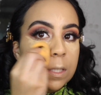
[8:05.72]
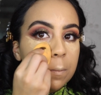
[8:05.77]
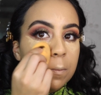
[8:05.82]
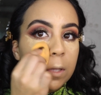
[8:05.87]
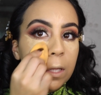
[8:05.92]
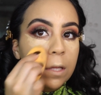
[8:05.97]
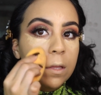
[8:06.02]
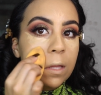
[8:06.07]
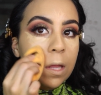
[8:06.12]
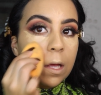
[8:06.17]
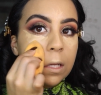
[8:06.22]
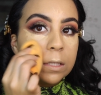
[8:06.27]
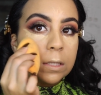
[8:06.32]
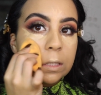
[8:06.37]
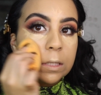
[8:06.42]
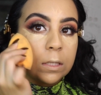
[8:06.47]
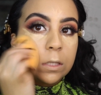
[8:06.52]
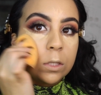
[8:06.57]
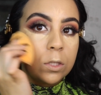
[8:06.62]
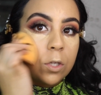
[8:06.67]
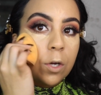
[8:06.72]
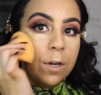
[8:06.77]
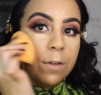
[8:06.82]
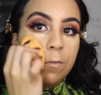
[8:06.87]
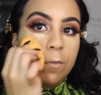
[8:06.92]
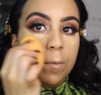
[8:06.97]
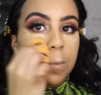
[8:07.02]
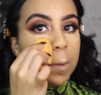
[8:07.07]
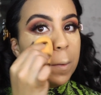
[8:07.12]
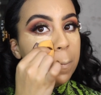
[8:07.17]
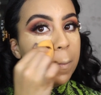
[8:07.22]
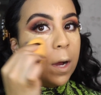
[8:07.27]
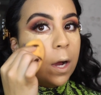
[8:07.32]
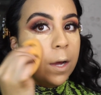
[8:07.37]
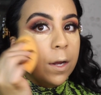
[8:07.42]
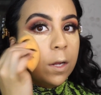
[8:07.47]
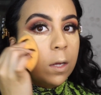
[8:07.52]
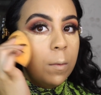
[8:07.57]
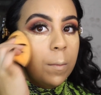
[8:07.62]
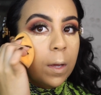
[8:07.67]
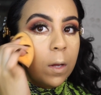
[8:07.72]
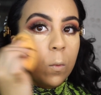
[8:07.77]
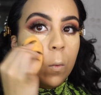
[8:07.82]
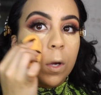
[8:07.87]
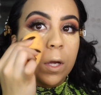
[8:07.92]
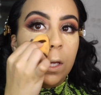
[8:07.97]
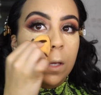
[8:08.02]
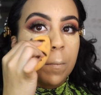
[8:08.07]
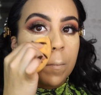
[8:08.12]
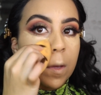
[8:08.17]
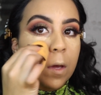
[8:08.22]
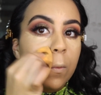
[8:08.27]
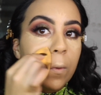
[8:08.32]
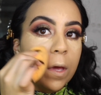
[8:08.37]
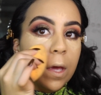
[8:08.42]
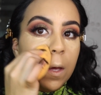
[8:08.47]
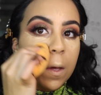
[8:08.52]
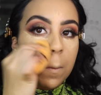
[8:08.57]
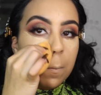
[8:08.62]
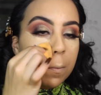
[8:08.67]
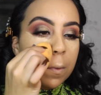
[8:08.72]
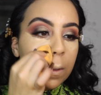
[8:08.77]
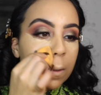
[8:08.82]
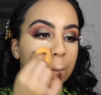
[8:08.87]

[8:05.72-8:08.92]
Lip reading: To blend that, starting from the bottom and working my way up.